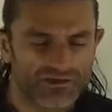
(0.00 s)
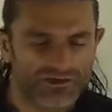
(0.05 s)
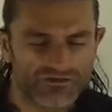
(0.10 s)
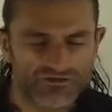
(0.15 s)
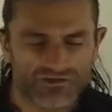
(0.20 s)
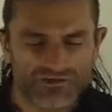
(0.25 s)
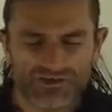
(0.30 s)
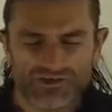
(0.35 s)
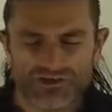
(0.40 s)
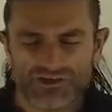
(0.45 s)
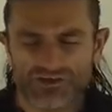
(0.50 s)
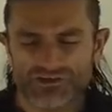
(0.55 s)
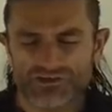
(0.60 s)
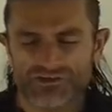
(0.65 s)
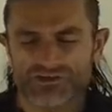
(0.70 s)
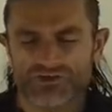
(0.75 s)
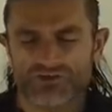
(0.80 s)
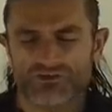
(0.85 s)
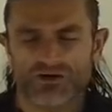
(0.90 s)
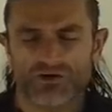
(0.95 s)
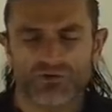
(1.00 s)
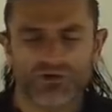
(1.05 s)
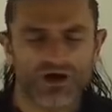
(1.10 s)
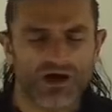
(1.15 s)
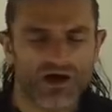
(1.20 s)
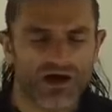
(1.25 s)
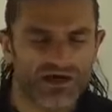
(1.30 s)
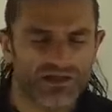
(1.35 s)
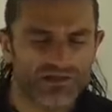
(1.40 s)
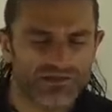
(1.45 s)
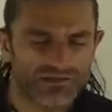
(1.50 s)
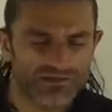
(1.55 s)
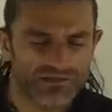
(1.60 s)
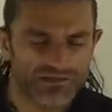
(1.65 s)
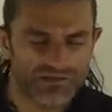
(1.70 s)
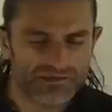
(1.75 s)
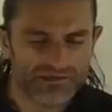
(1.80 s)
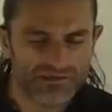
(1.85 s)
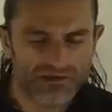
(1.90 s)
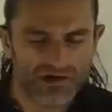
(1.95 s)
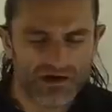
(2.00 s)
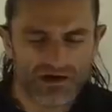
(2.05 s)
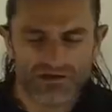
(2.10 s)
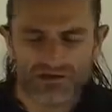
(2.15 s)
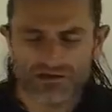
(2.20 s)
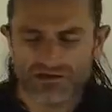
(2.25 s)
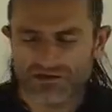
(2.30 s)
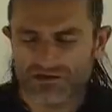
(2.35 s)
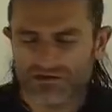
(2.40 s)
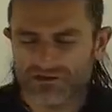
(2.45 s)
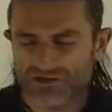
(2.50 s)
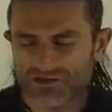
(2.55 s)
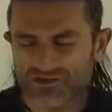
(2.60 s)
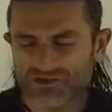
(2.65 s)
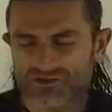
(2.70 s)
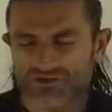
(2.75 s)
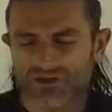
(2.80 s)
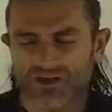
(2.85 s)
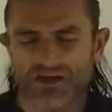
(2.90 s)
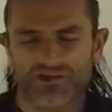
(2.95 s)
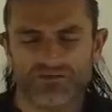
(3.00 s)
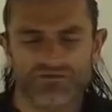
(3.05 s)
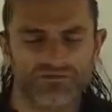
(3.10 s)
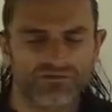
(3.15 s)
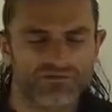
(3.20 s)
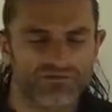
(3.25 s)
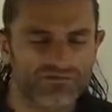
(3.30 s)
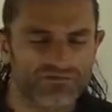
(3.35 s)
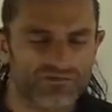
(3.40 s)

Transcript: to return to your own heart's unconditional love